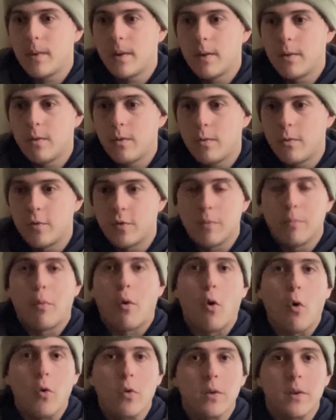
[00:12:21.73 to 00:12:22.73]
who's
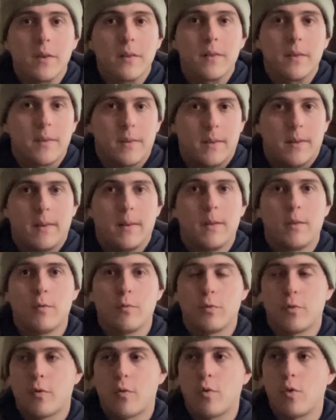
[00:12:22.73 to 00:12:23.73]
important to
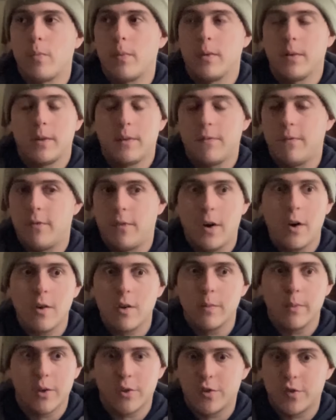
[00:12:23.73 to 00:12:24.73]
the group, like very
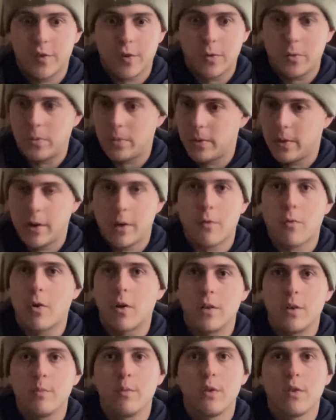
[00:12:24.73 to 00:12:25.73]
much so later
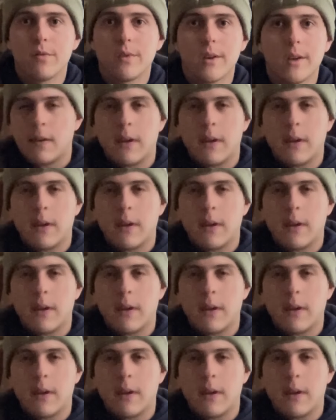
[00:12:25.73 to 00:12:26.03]
on in the movie.